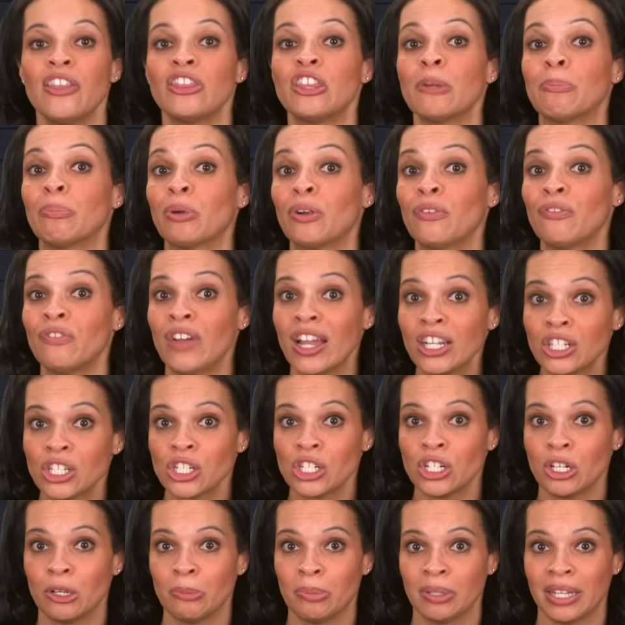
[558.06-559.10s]
The
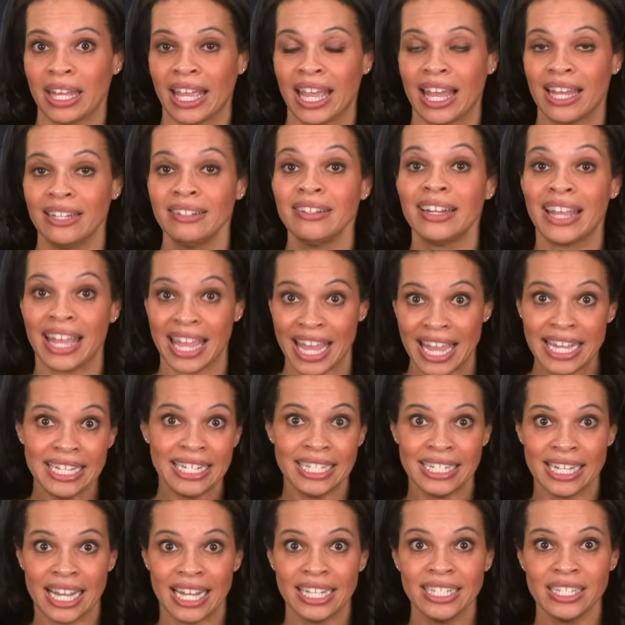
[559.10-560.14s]
professional plan,
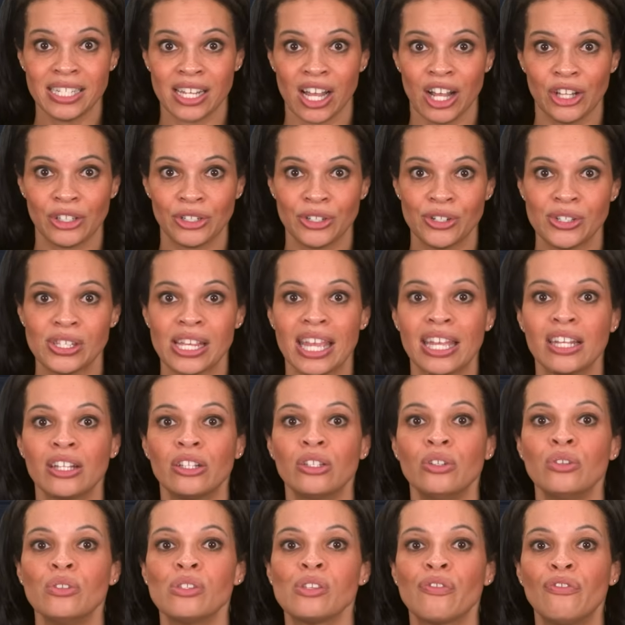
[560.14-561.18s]
$89,
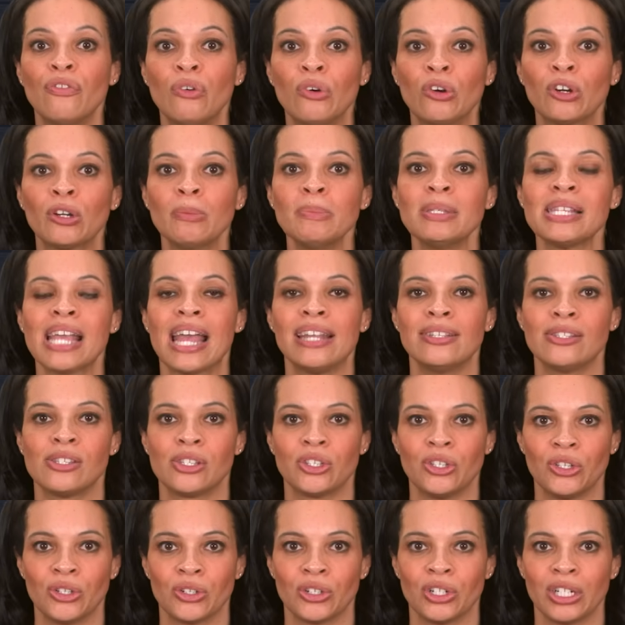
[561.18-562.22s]
includes forms and
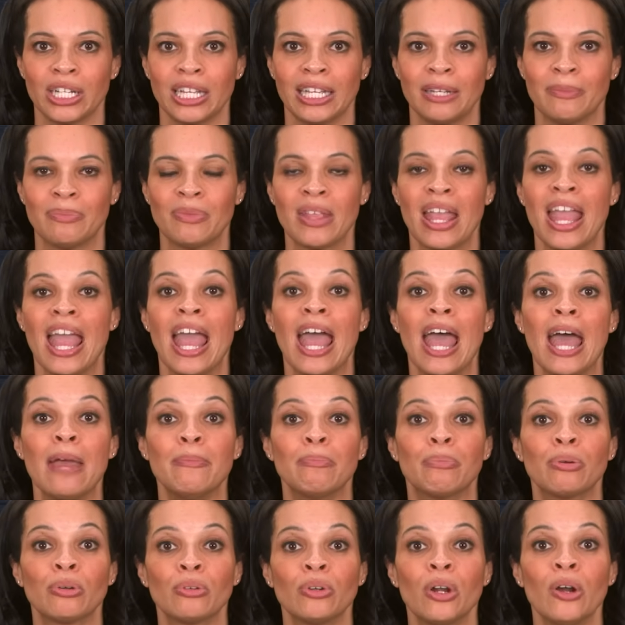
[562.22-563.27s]
security.
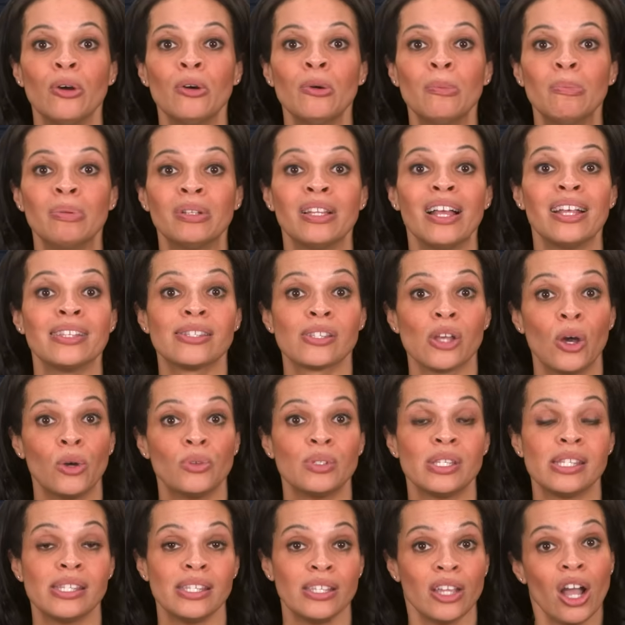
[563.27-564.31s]
And Pro plus
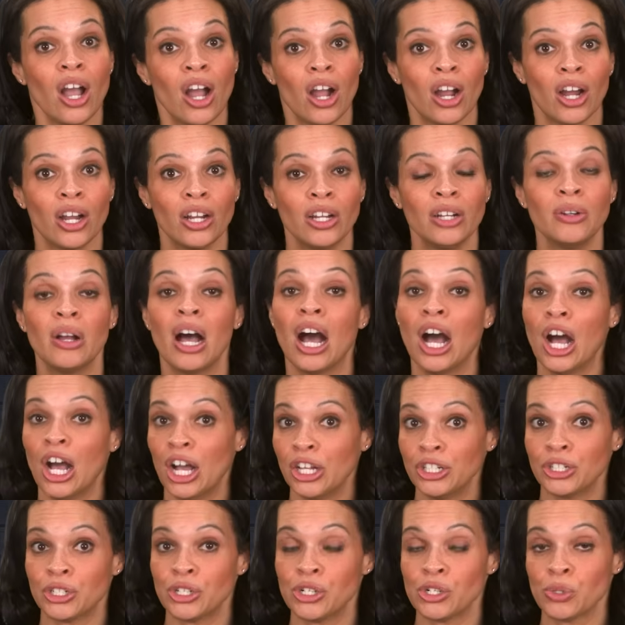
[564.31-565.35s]
OCR,
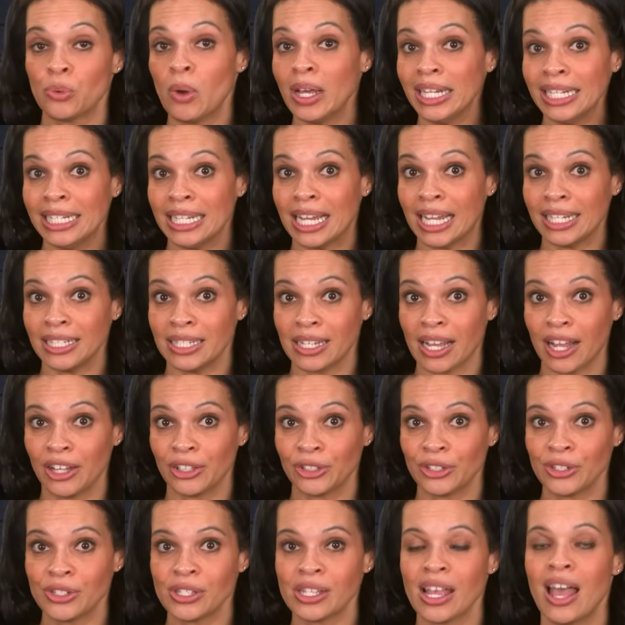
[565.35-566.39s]

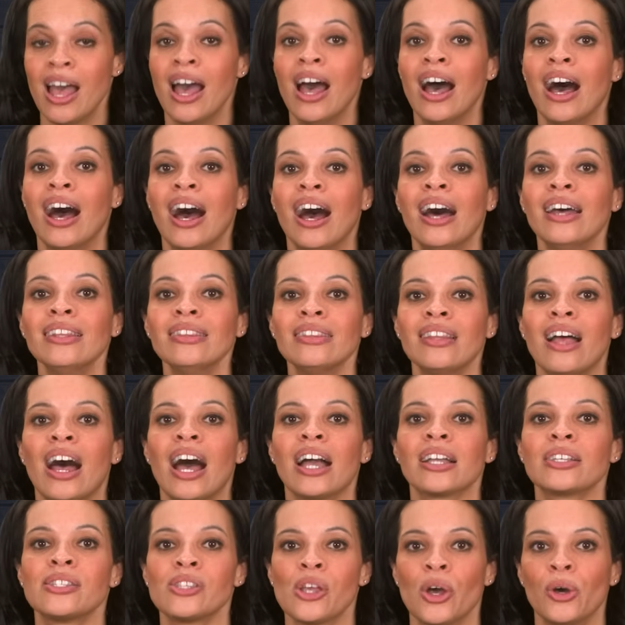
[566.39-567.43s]
$129,
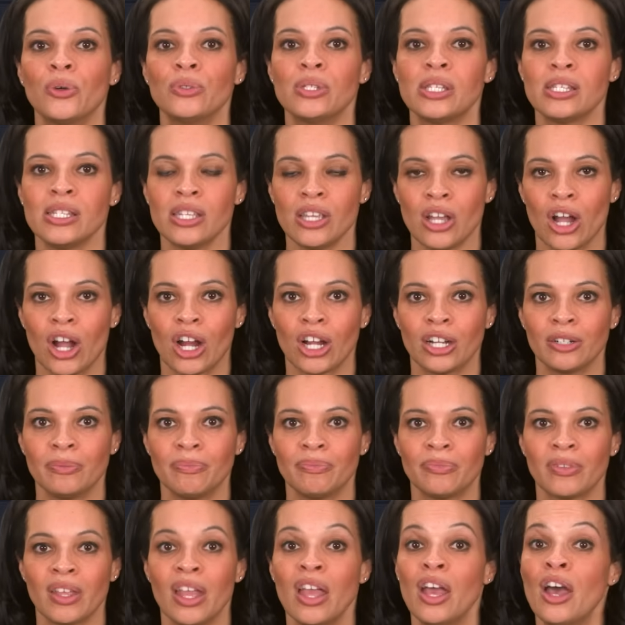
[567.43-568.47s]
unlocks OCR.
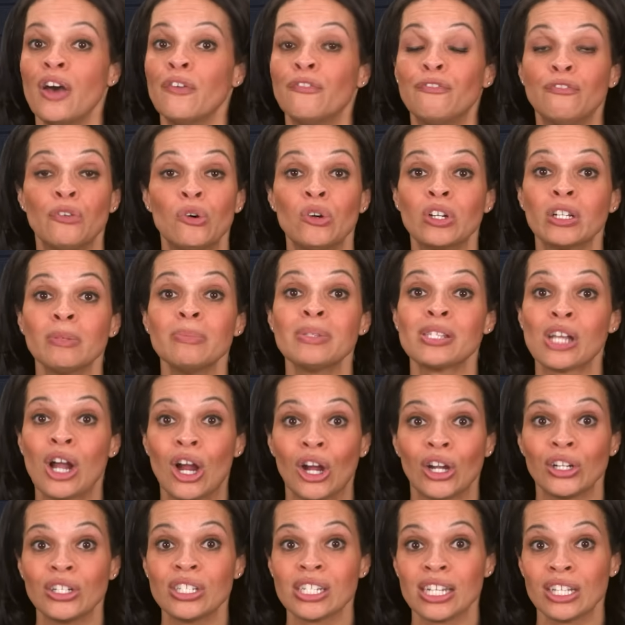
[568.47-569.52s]
Forms
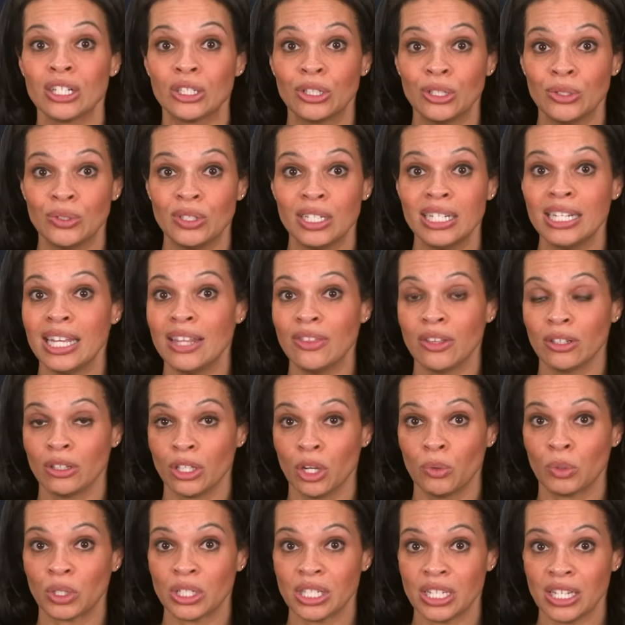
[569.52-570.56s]
aren't included in the
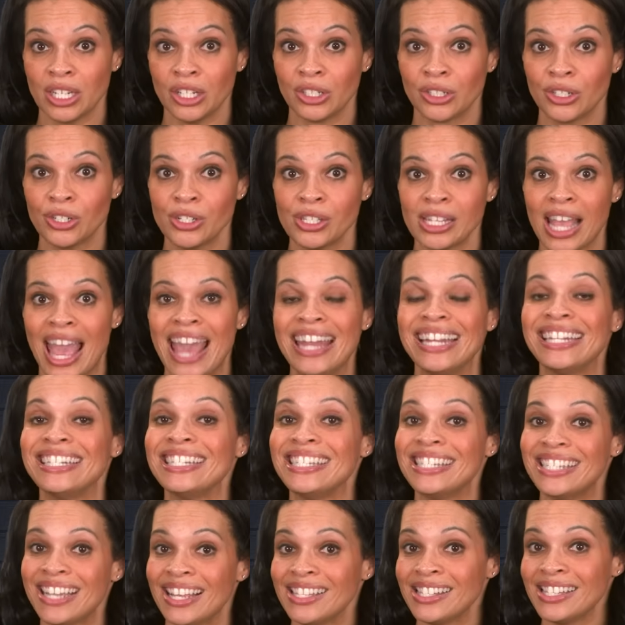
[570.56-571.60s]
lower tiers, and
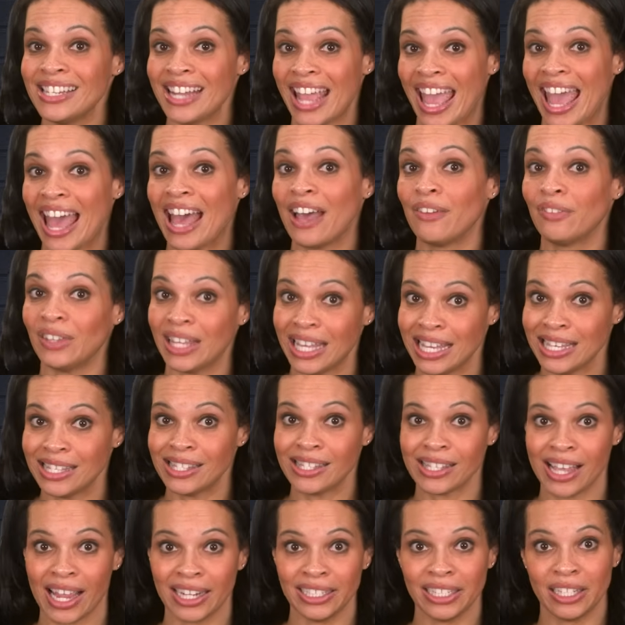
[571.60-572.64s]
it doesn't have
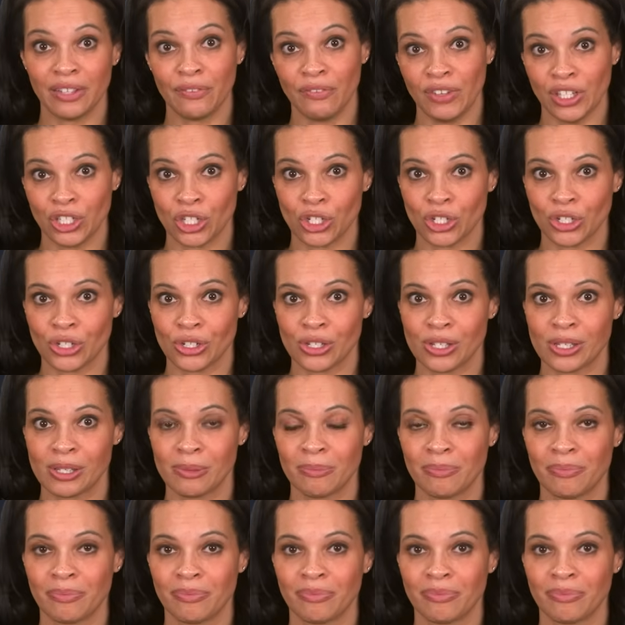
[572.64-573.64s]
e-signing features.